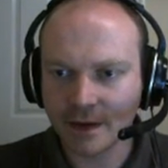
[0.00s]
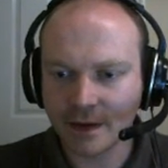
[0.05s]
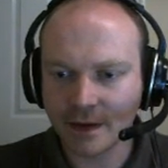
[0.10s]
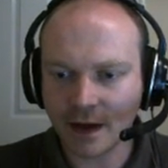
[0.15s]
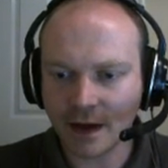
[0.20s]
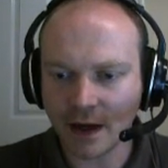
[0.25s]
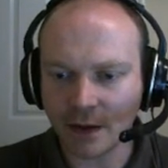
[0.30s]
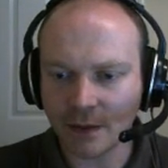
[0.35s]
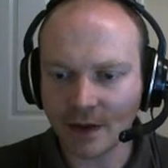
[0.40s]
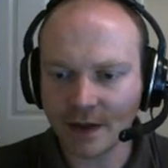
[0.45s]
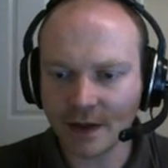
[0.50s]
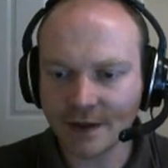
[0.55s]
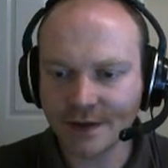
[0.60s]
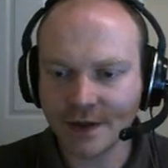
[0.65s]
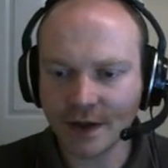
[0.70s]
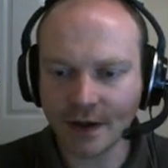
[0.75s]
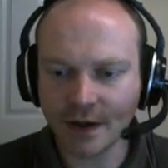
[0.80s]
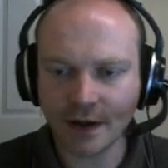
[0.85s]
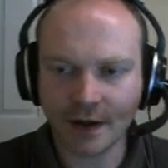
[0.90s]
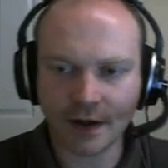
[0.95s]
Now, is
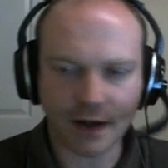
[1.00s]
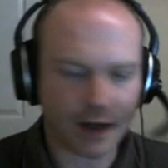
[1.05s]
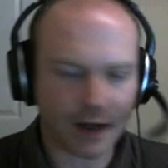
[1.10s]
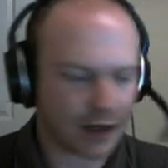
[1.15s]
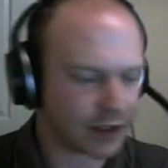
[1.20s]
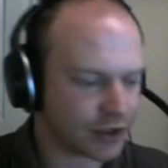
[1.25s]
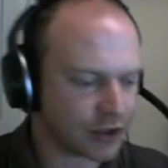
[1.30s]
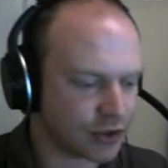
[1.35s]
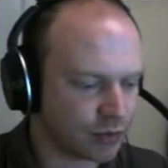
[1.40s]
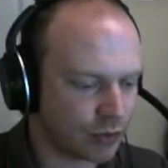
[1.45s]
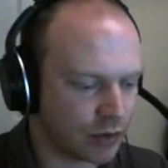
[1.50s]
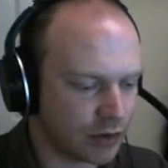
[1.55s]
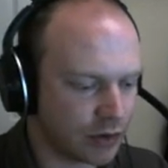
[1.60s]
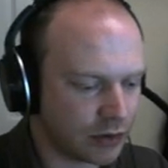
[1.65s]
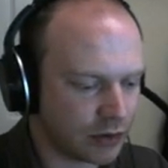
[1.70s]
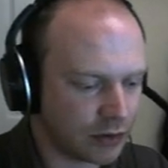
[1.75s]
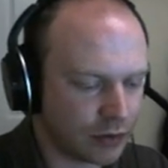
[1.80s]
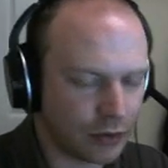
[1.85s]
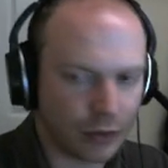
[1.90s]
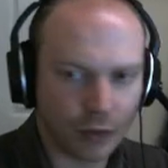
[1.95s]
there
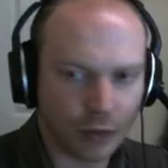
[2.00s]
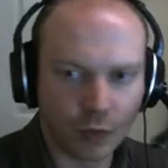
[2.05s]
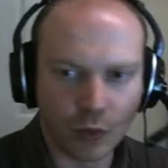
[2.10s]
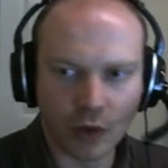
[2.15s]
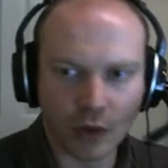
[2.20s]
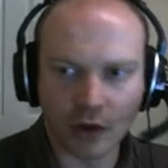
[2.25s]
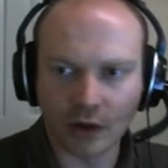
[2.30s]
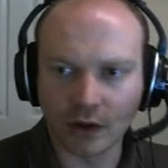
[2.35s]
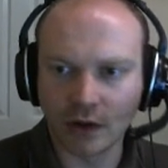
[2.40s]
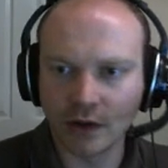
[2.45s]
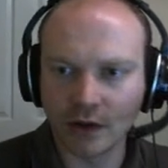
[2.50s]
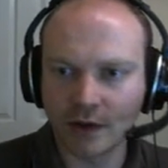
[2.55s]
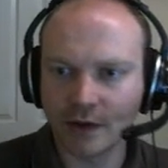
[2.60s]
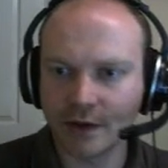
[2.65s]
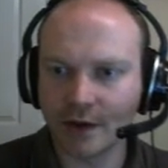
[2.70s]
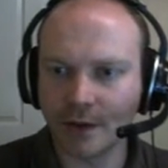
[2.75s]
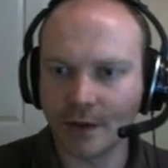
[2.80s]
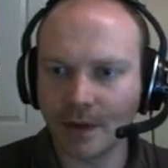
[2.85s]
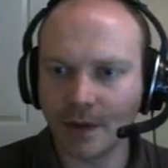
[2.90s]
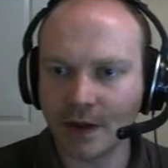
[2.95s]
actual wool
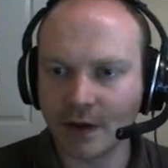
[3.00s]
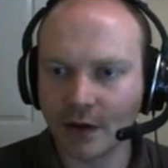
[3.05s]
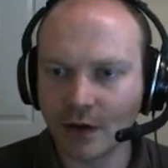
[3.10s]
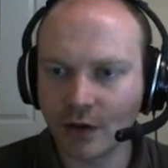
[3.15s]
that we can